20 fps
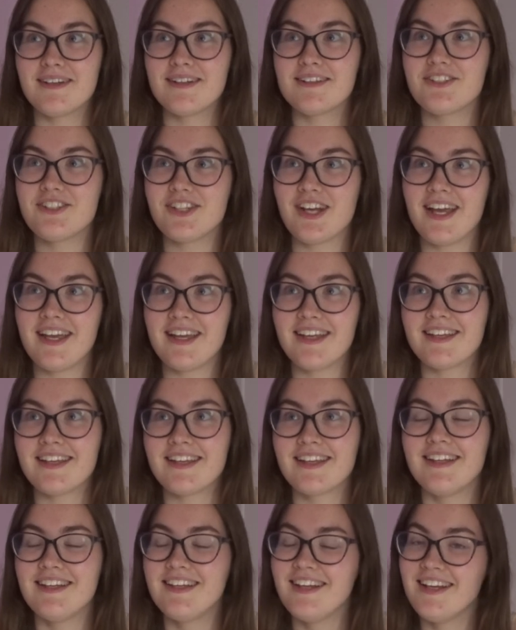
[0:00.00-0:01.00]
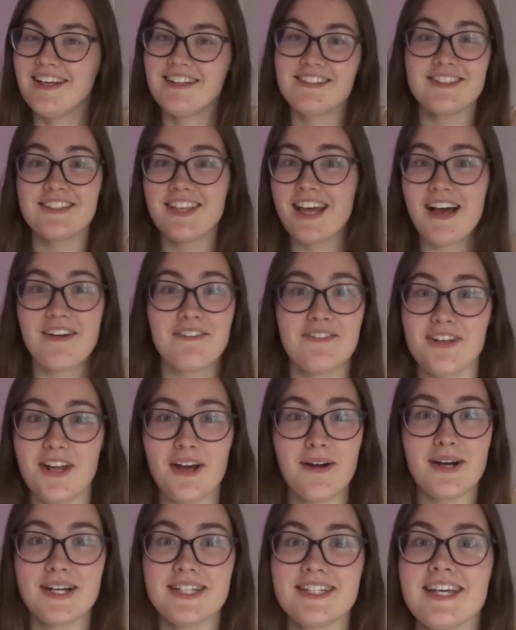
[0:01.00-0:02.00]
Jake. Just have
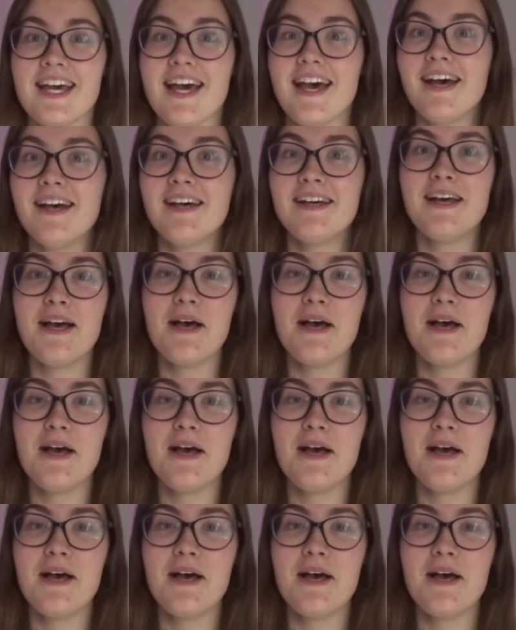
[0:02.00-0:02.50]
no idea.